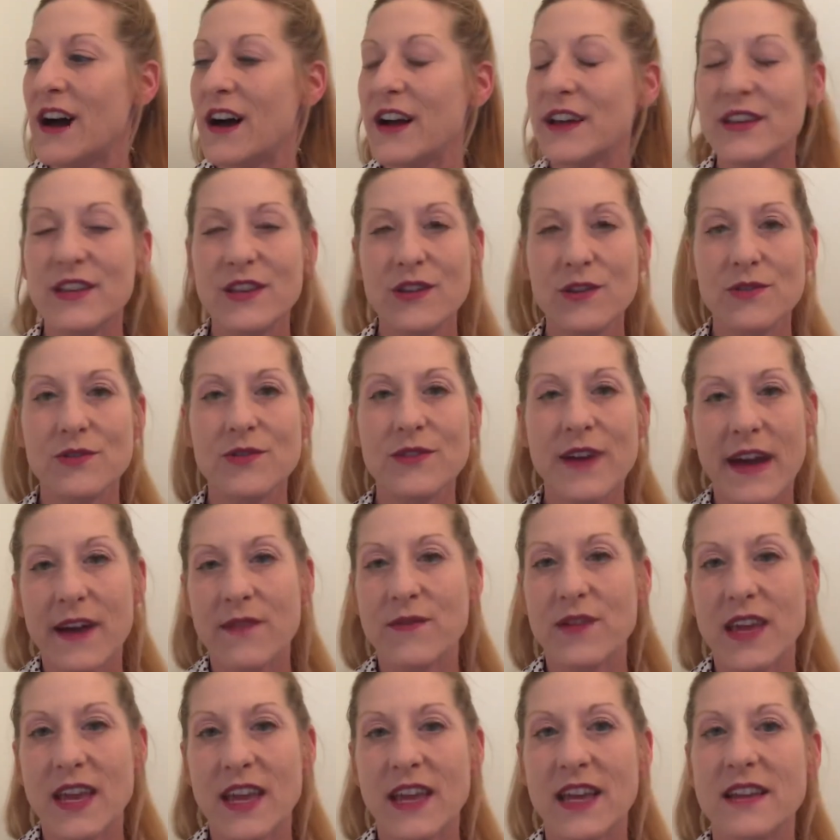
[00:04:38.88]
you
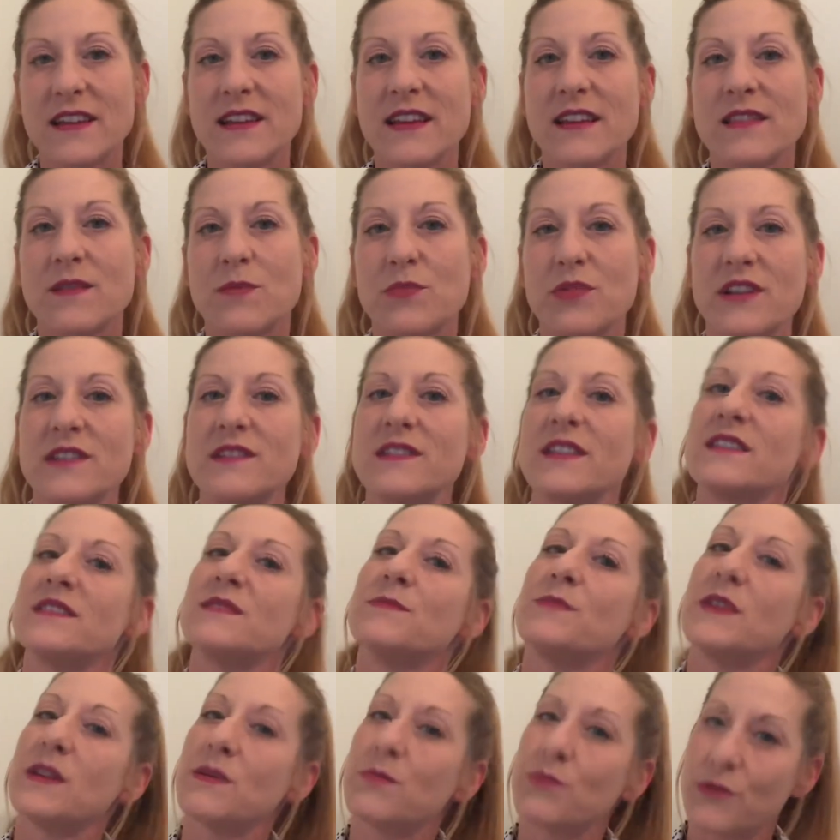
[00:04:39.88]
advocate that the blood
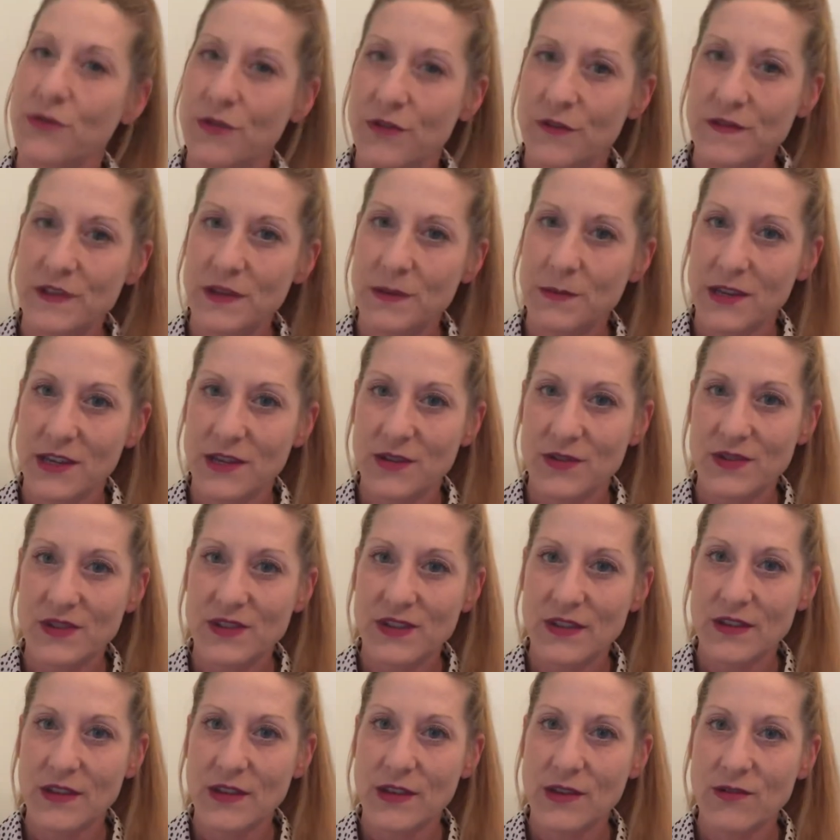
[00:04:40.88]
test be approved to be used
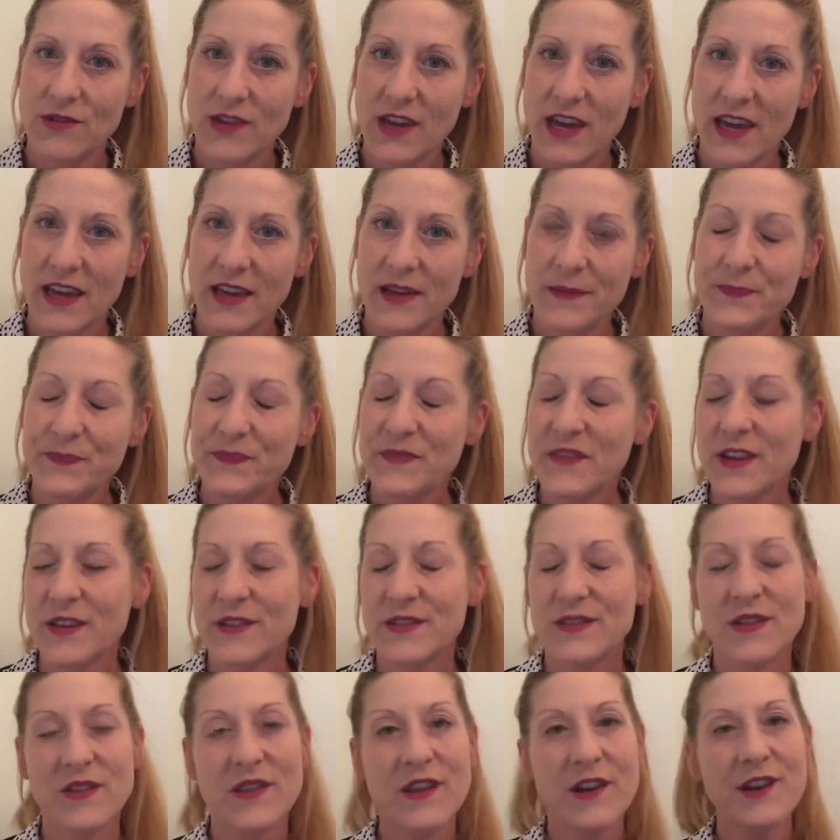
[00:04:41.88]
in the UK.
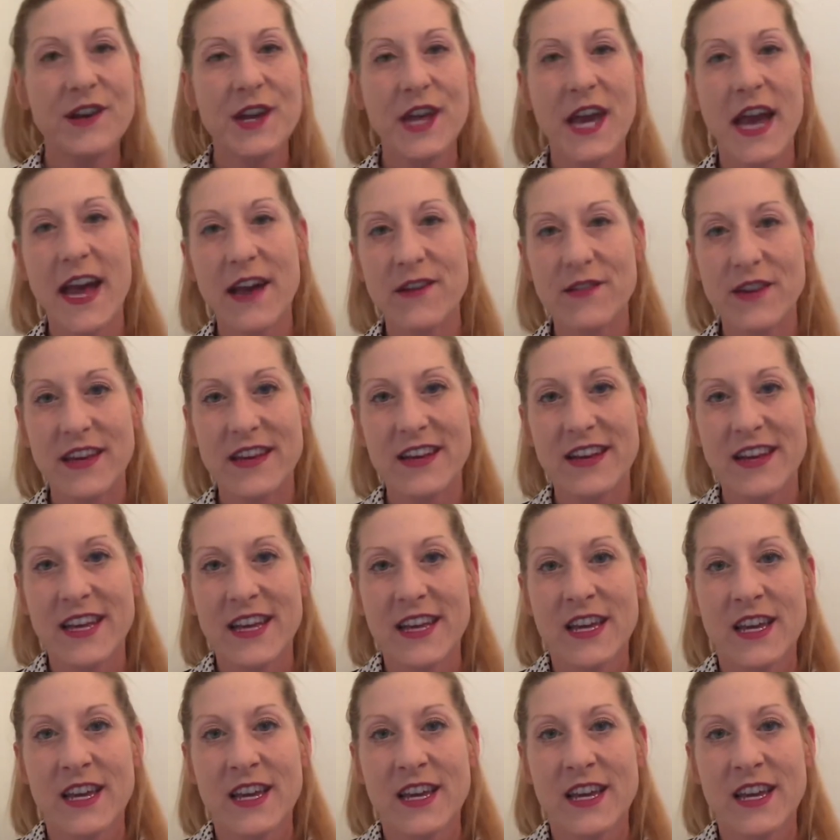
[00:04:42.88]
So there you have it.